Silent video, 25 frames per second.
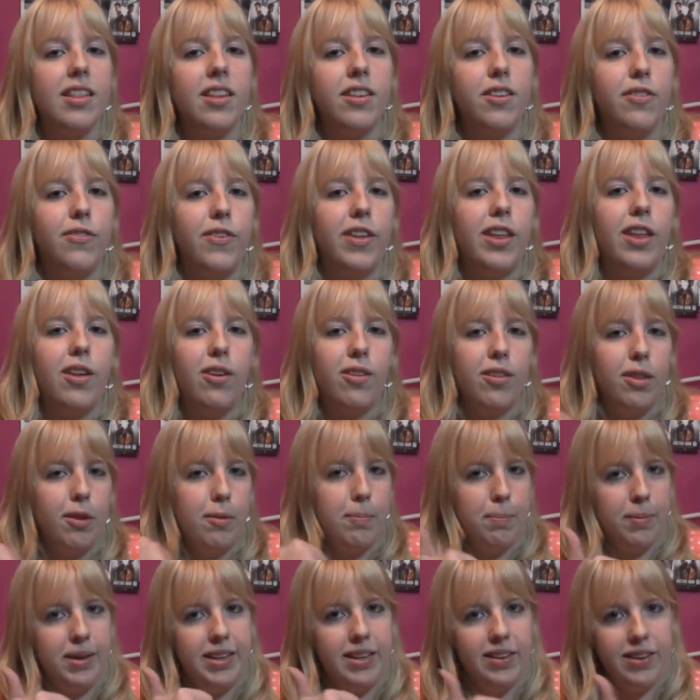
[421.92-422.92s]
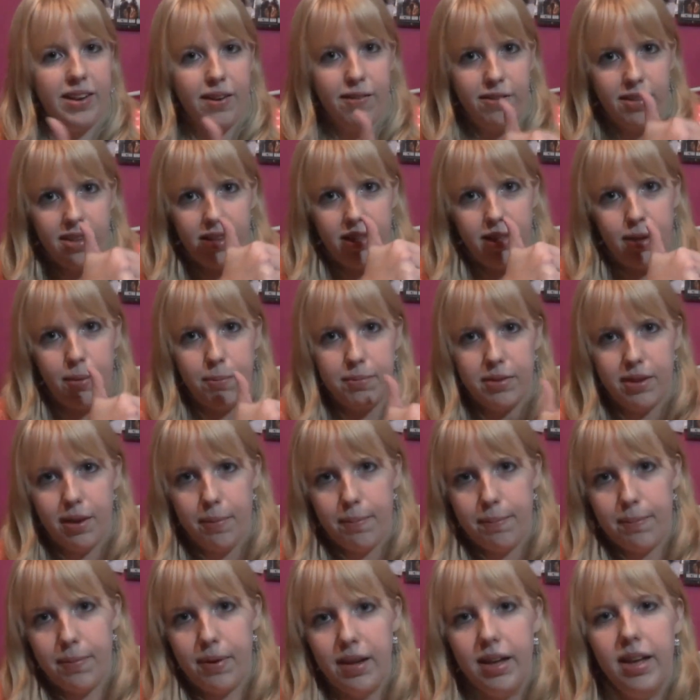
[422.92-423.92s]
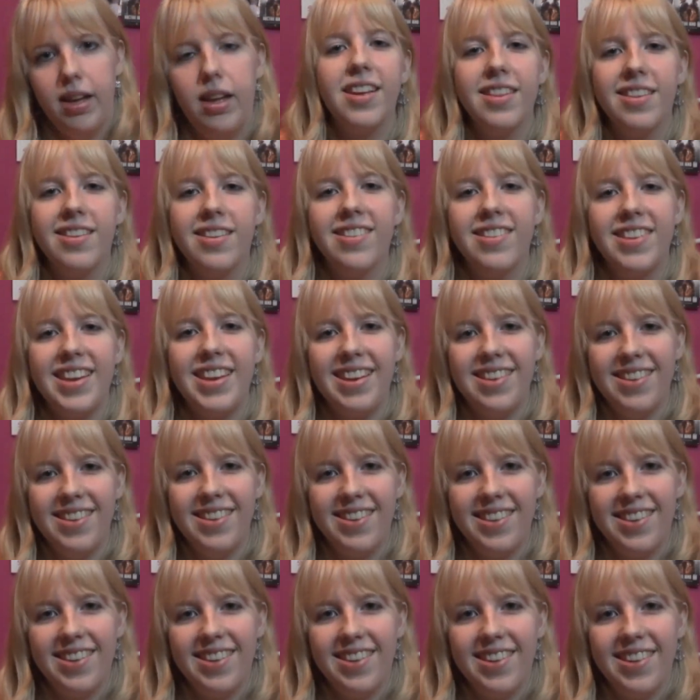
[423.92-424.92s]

this video, then please give it a thumbs up. Tot ziens!